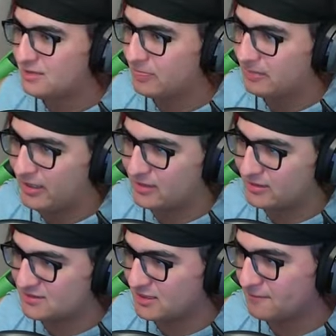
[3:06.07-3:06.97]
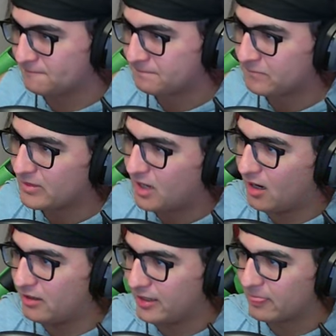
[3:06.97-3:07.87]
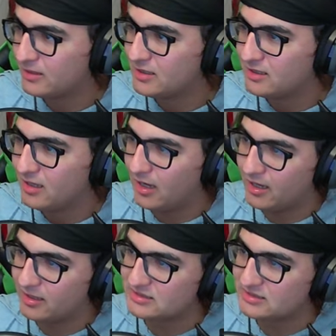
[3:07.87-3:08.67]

And then this thing. All right. Uh,